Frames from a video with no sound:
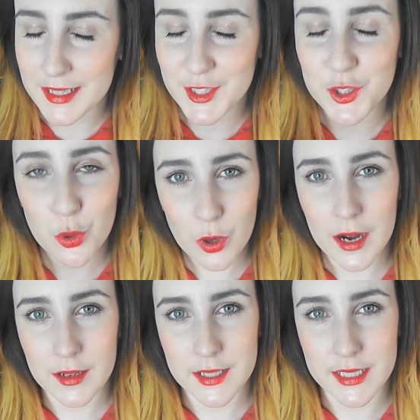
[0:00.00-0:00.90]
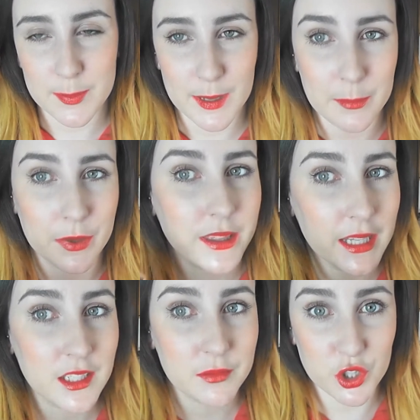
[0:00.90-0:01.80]
so hard to explain, but I
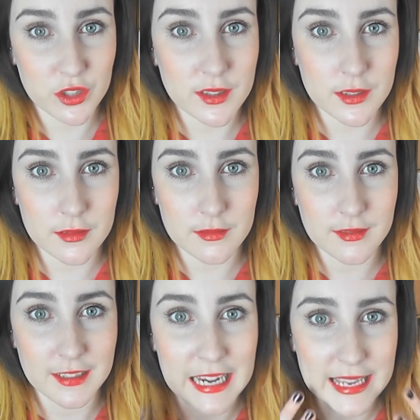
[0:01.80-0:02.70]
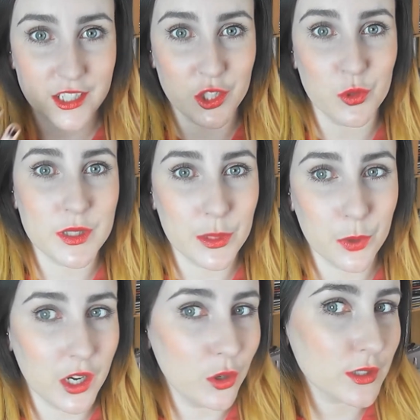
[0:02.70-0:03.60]
think just letting you see what
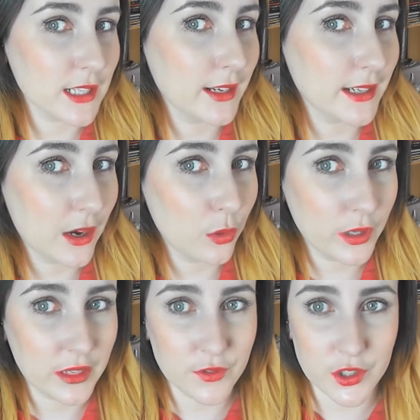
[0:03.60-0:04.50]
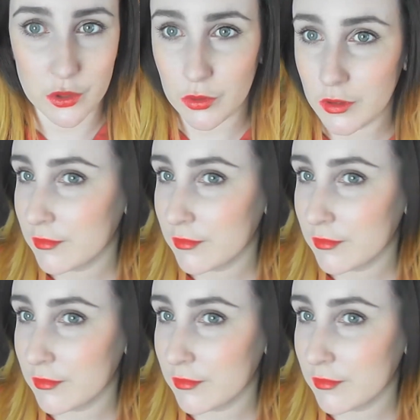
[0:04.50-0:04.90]
it looks like now gives you